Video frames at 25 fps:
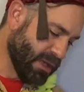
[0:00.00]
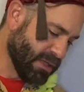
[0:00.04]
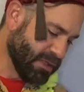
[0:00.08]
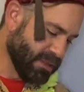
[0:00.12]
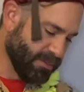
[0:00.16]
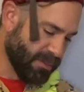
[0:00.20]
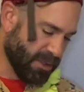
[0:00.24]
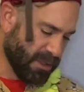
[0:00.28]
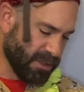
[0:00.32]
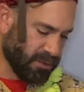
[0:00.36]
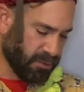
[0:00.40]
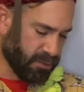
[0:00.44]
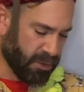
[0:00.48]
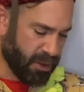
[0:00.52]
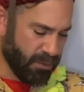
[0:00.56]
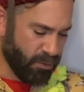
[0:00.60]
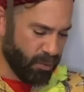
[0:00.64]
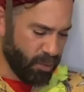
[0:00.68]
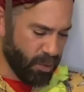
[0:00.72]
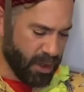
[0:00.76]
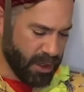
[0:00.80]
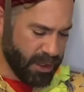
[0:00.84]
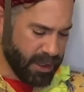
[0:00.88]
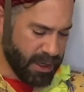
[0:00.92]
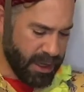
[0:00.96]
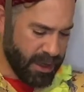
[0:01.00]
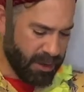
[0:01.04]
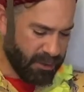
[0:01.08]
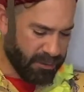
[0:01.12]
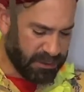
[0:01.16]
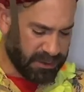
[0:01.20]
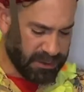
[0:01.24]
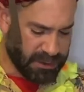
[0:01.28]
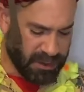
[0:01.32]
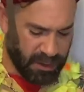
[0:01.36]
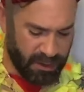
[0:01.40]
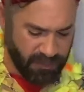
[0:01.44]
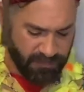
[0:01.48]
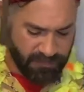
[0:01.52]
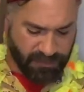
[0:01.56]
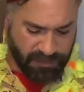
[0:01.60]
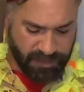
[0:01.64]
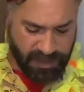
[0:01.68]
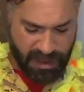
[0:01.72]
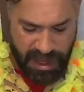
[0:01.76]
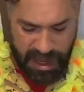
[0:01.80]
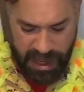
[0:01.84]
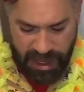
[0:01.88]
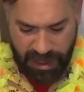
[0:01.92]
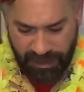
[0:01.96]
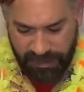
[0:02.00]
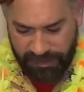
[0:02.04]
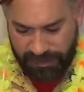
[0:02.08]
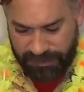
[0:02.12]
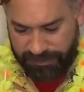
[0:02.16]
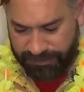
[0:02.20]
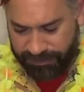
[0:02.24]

spiced rum, 1 ounce of that.